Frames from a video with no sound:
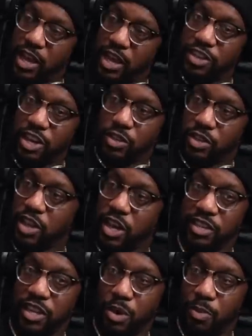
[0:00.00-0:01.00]
Yeah,
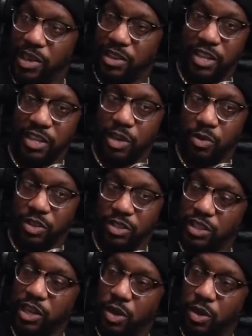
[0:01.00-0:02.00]
Cancelo basically did
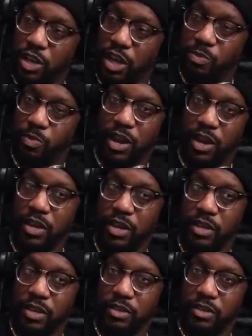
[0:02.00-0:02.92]
what Zinchenko does, but